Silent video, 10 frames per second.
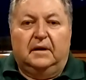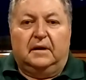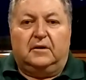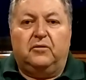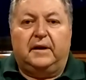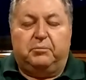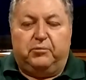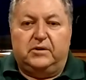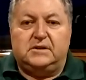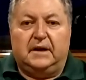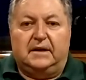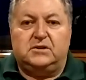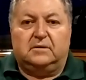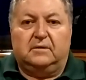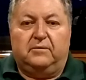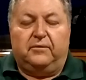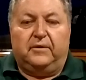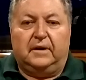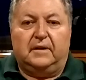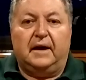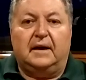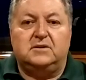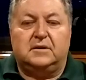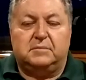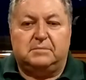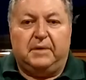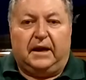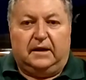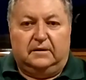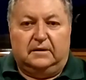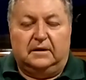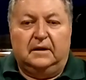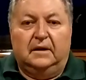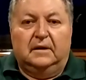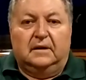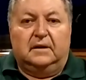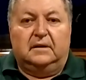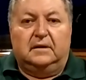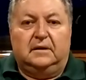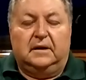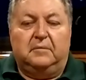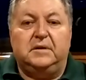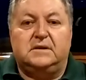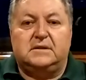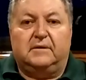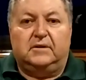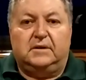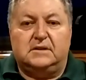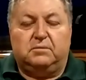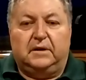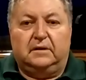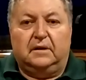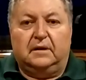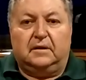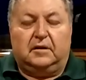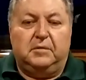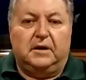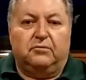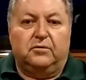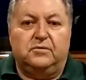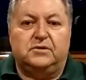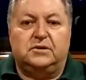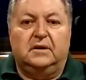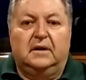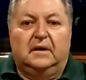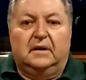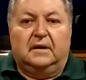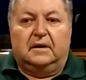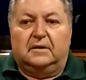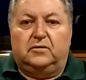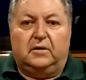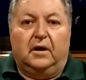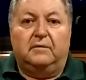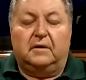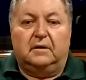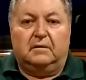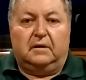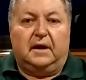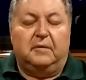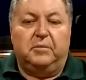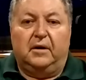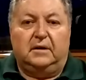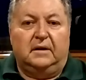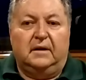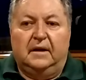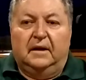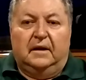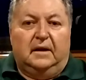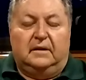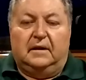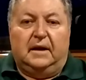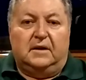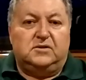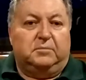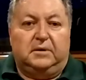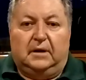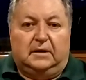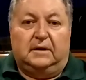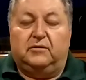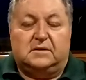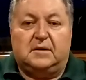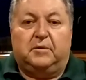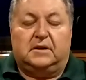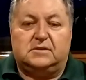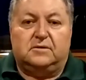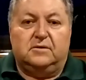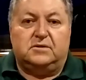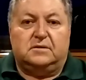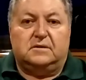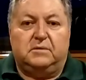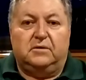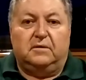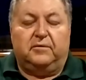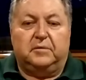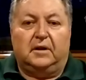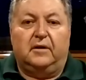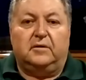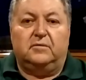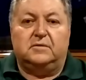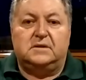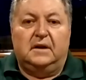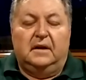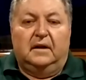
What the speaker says: a great appreciation of the hardships back in the mid-70s when the Khmer Rouge took over Cambodia, and the hardship, and even on some of the excursions we heard from the locals,